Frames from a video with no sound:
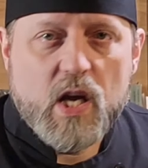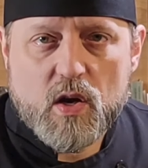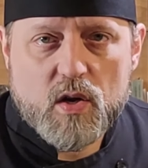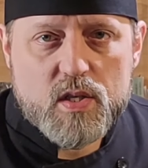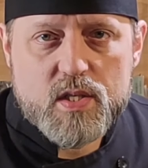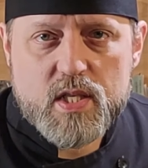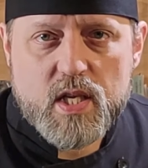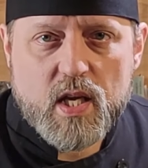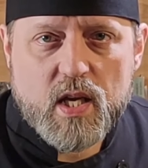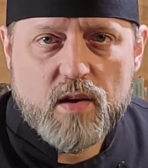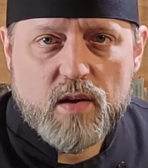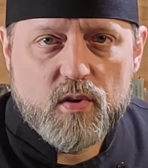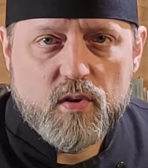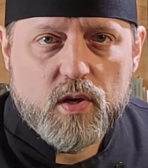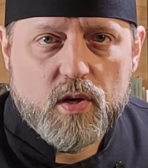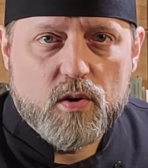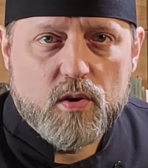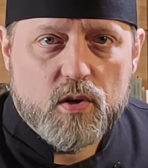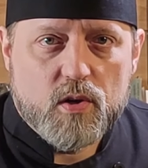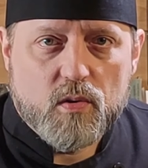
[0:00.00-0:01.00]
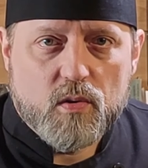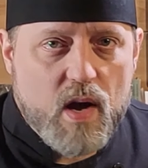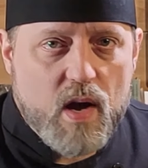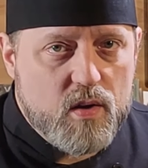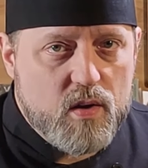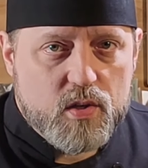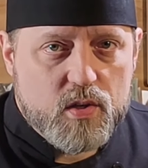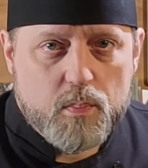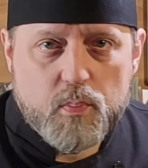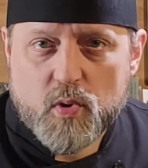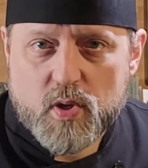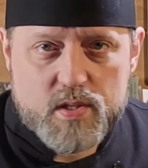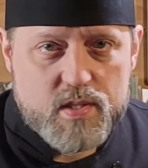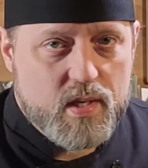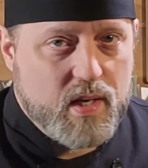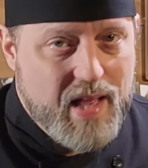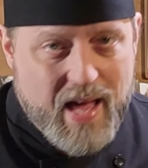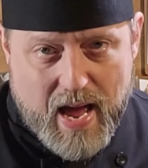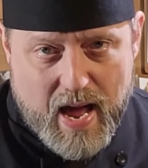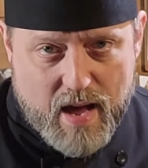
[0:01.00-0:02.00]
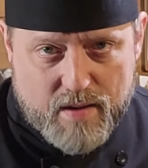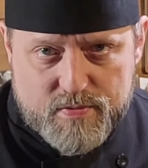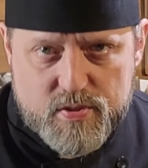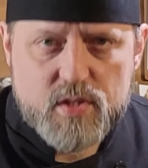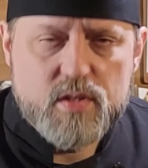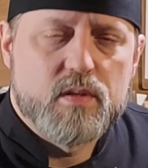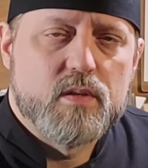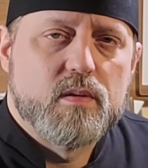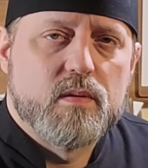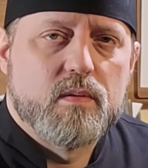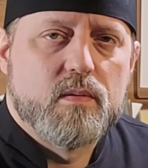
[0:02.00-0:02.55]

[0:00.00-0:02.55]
guaranteeing every cook around you points and laughs,